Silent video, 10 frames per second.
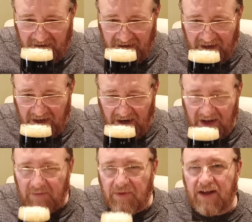You're getting a
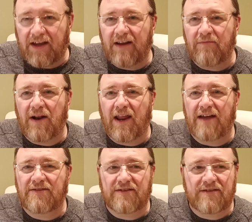little bit of kind of
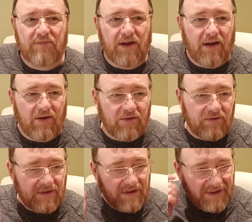molasses smell,